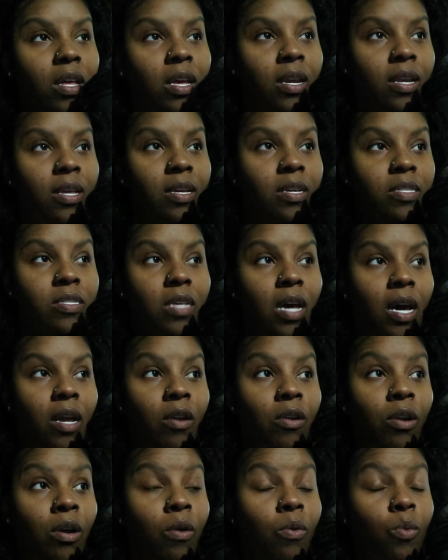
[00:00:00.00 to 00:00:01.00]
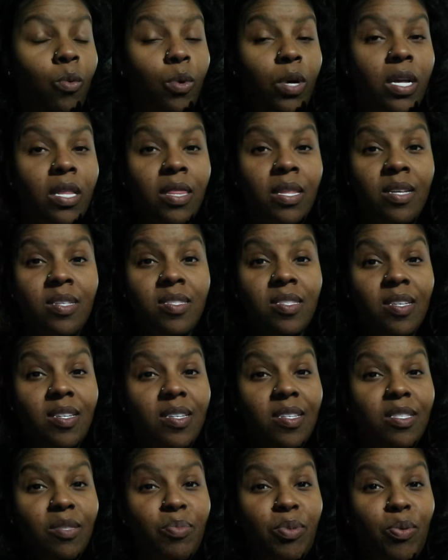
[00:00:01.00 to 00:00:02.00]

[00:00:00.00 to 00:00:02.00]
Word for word: It is, I don't know what this is,